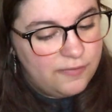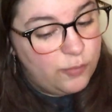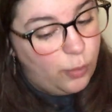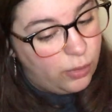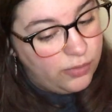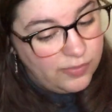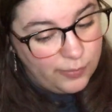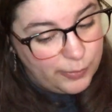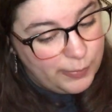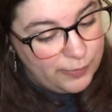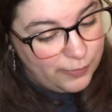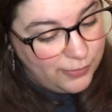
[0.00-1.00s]
Of course, it
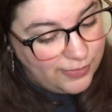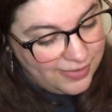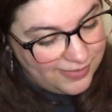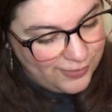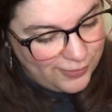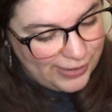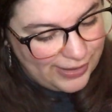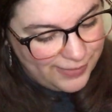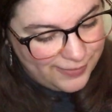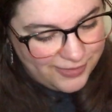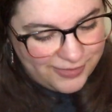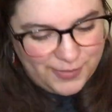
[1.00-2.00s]
would be rude to disagree.
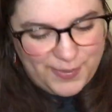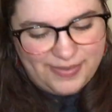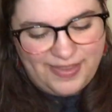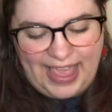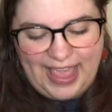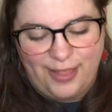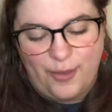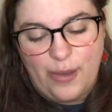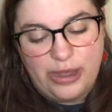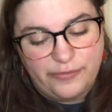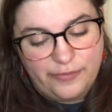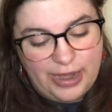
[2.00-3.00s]
She makes a halo
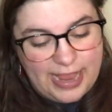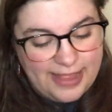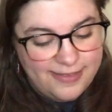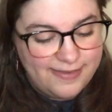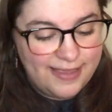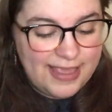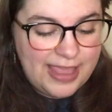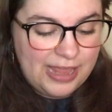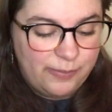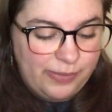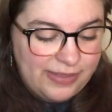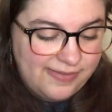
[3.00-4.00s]
out of her hands
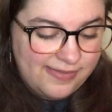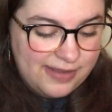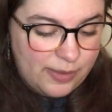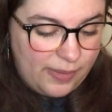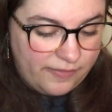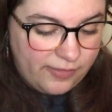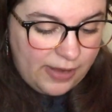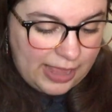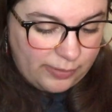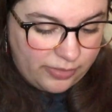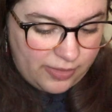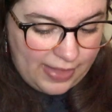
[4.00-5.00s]
and places it above her
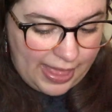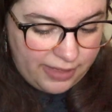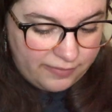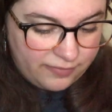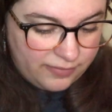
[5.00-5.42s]
head with a laugh.